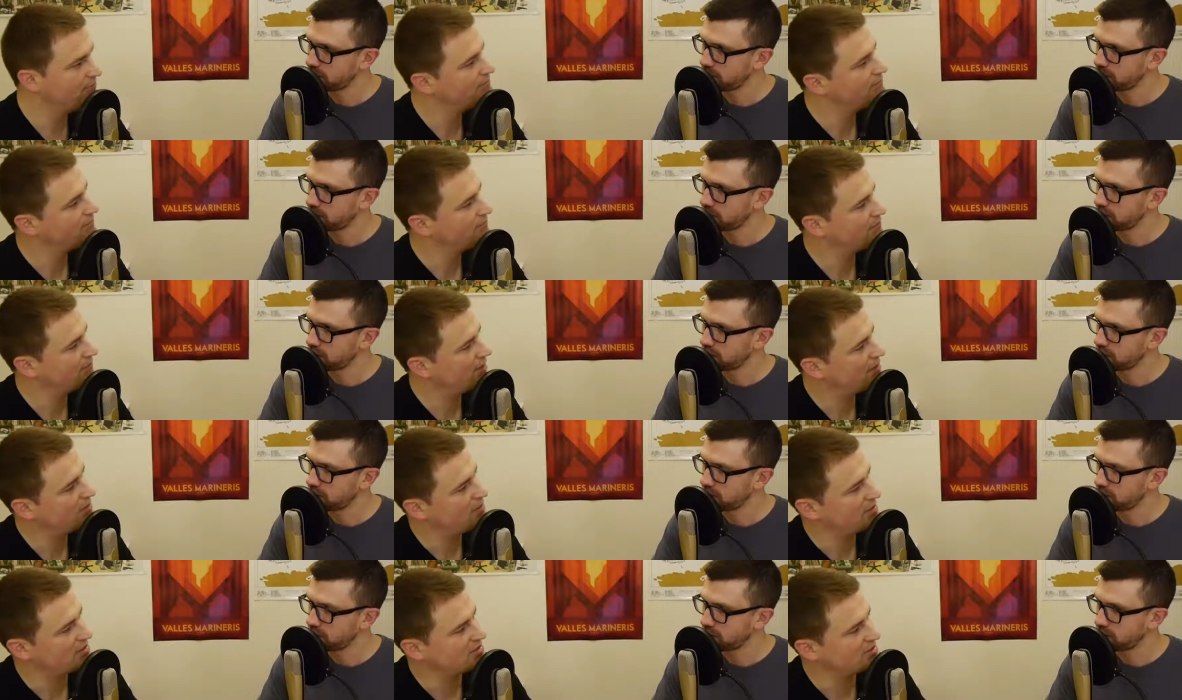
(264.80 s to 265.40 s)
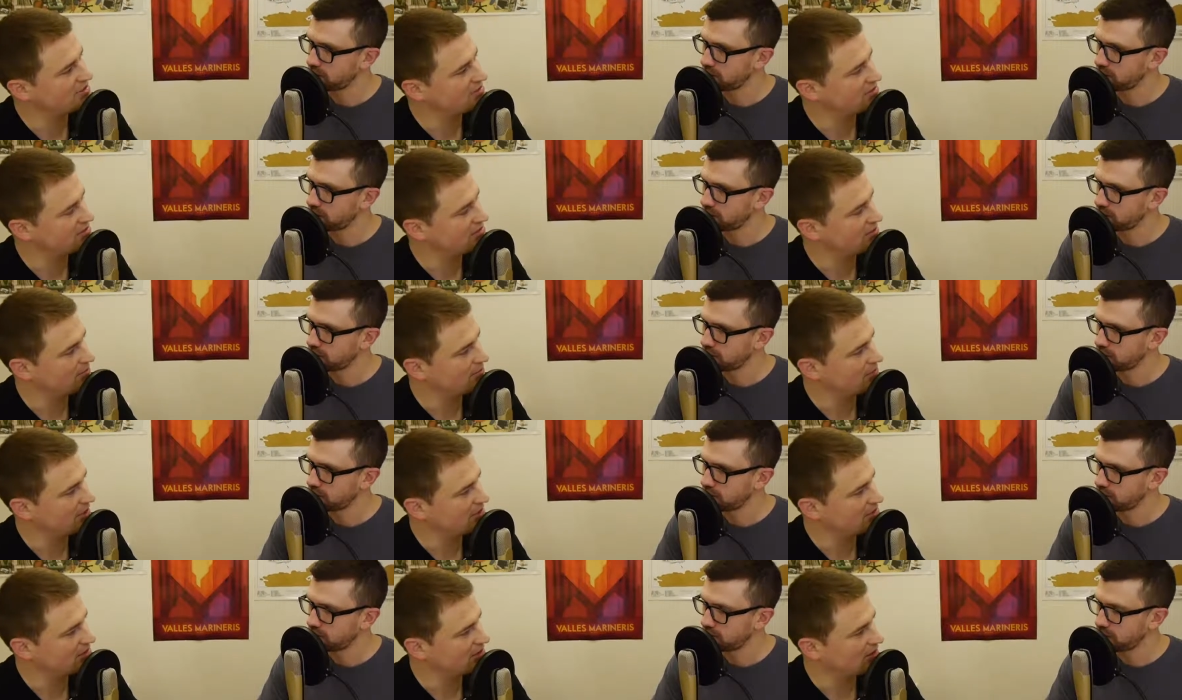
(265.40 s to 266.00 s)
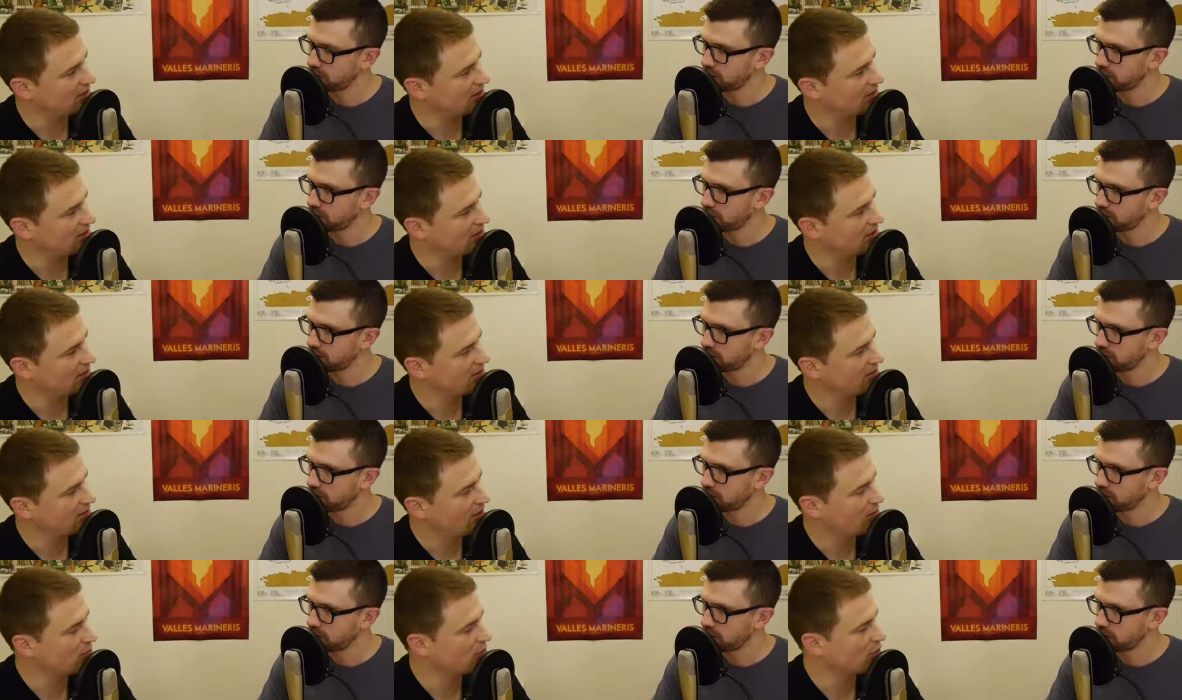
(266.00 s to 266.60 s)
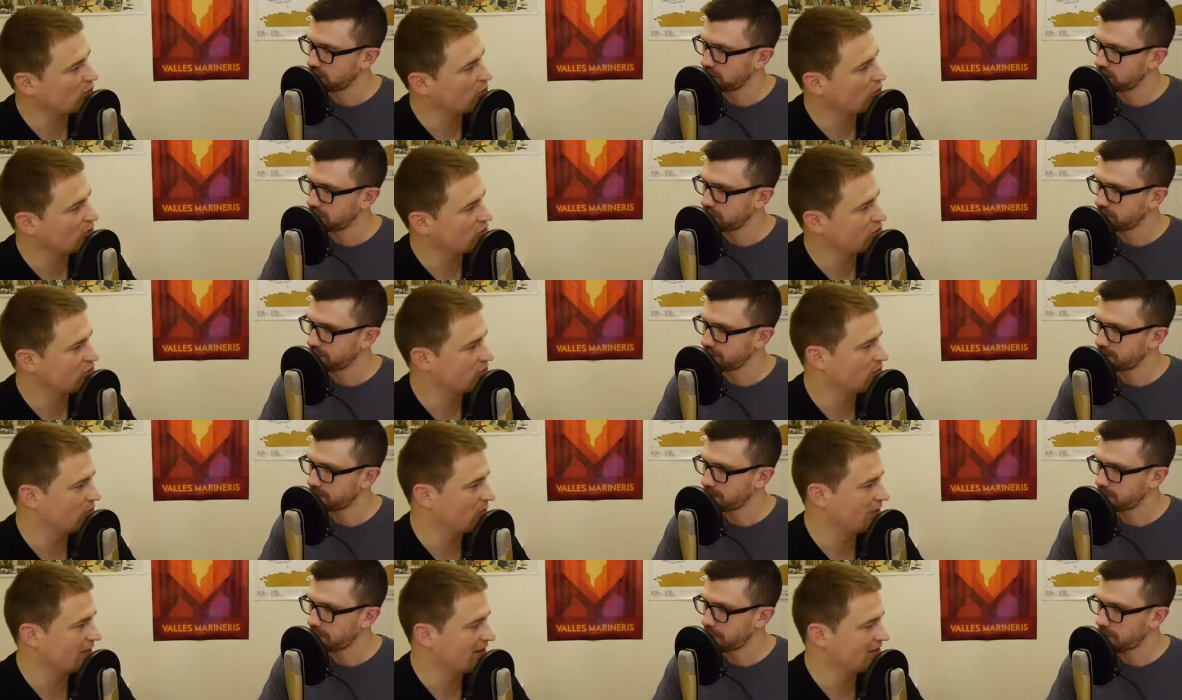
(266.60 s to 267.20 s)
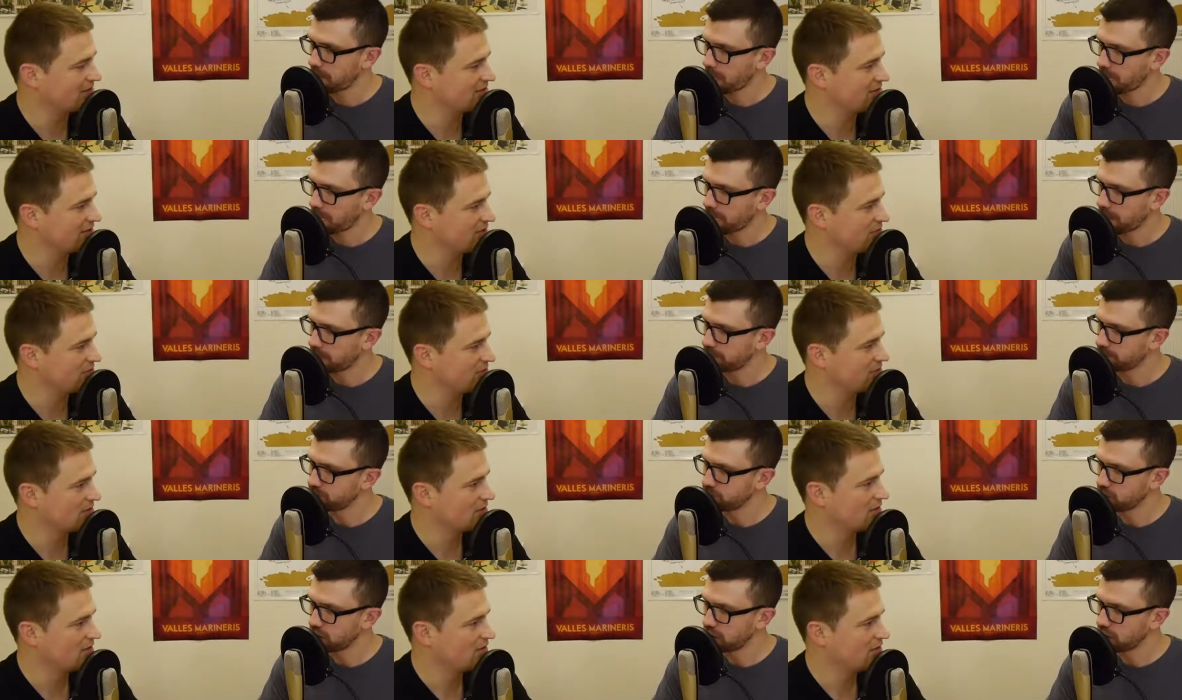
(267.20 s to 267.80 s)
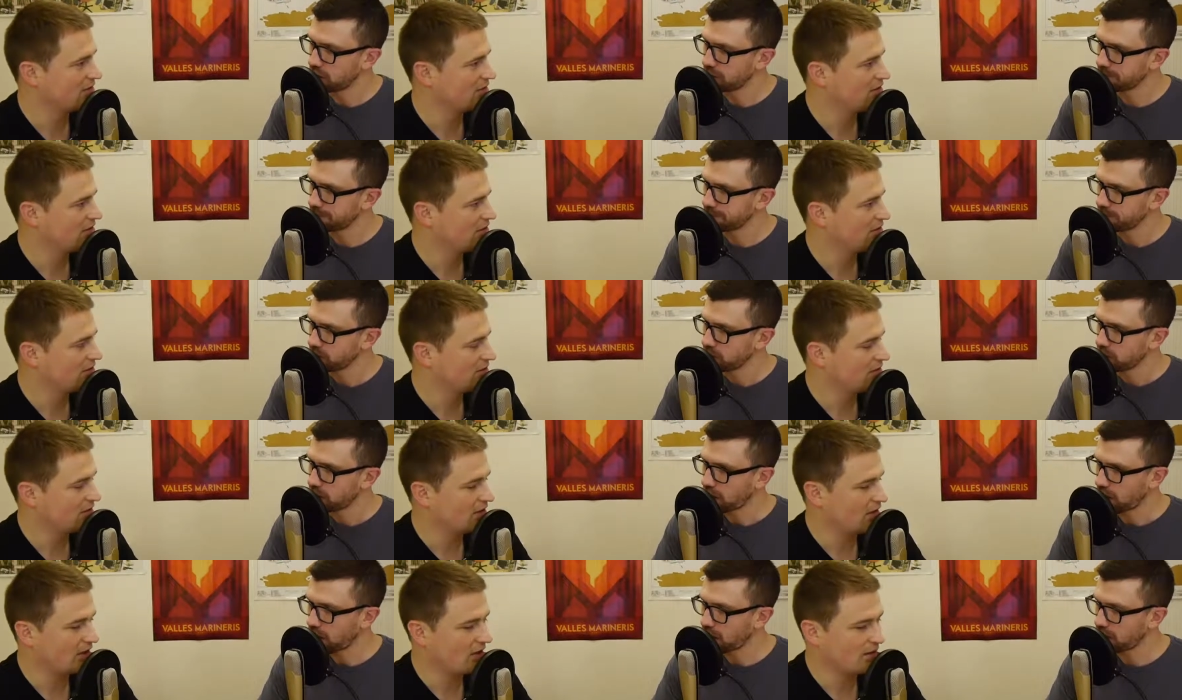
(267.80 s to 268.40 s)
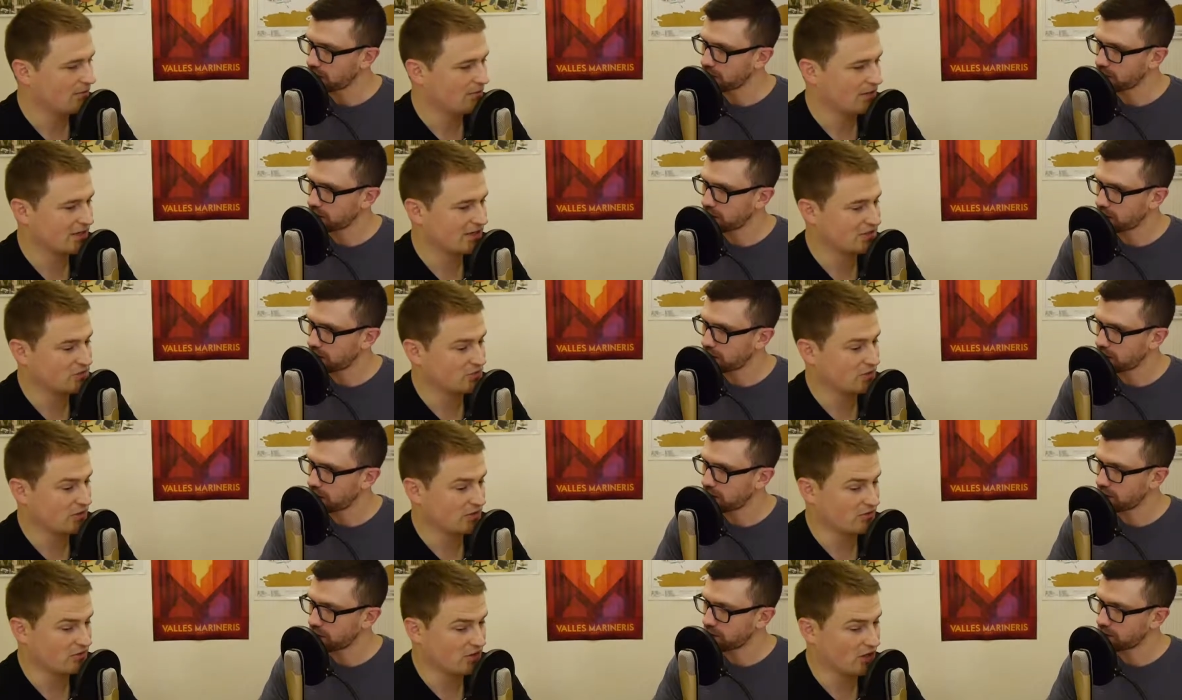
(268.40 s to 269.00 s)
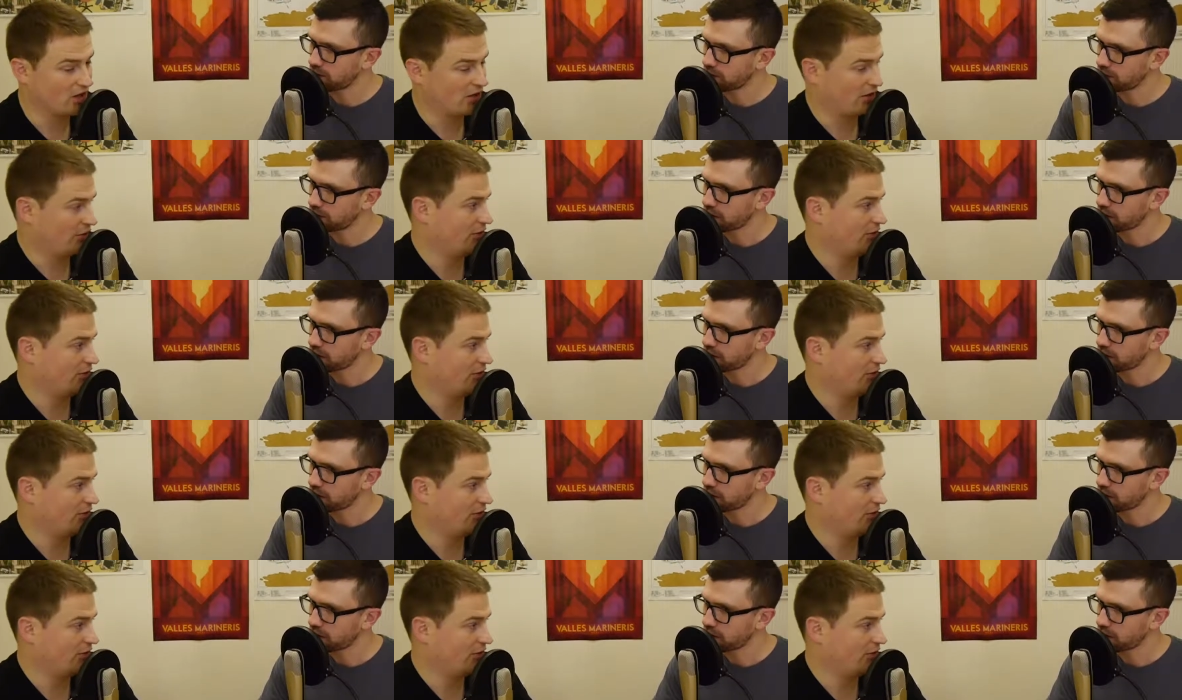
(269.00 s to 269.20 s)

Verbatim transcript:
Speaker 1: maybe it doesn't seem less likely. I'm not quite sure what that seems. No. Um, I guess we don't know.